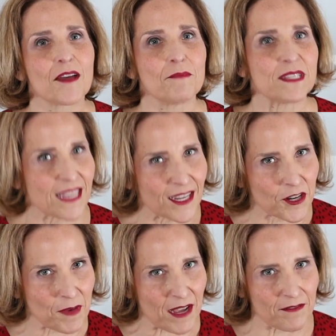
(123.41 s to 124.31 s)

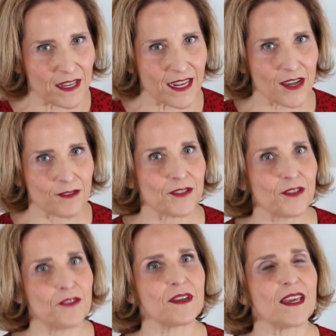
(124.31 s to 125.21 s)
mosquito bite video, so
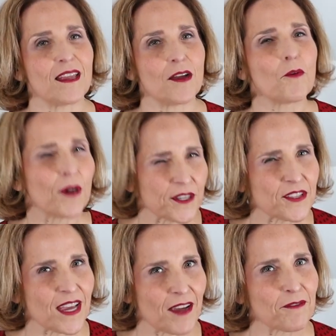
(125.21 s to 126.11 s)
you can watch
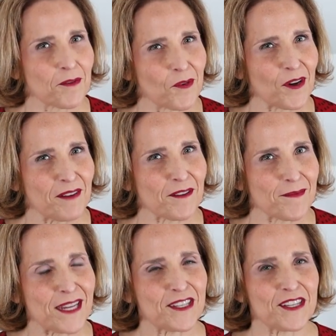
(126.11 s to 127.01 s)
that for more
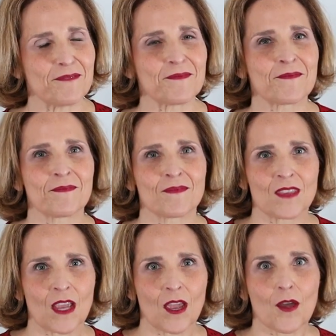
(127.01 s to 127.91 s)
information.
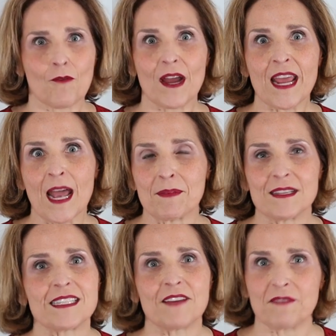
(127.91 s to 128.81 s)
What
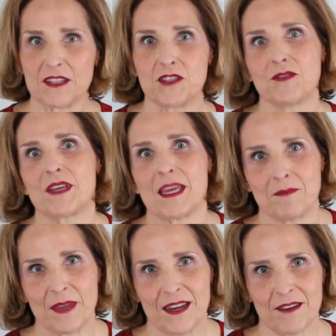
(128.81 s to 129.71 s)
happens if I do get
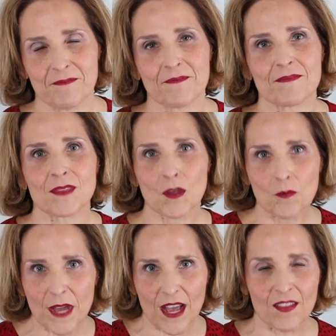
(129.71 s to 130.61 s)
bitten?
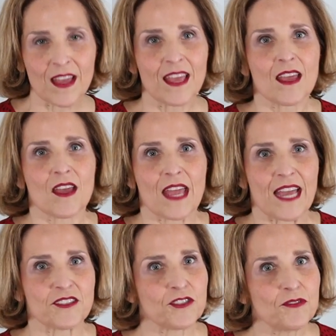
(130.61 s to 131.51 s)
Well,
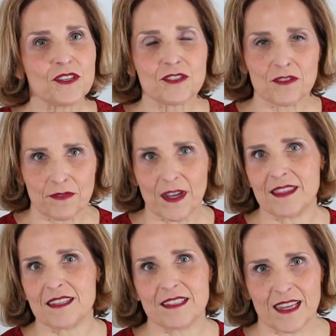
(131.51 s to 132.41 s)
as soon as you
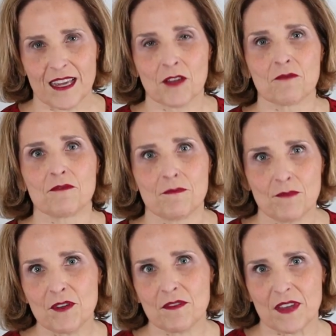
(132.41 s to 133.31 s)
find the tick,
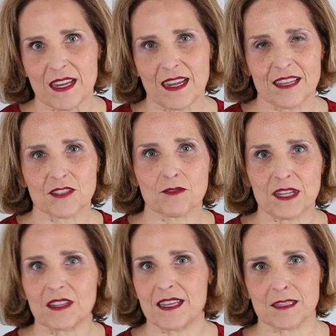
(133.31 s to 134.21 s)
remove it as
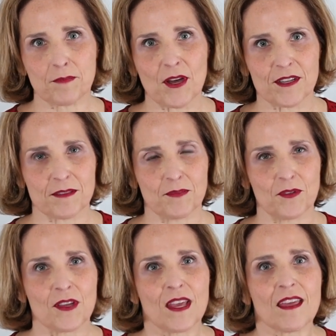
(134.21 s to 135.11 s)
quickly as possible.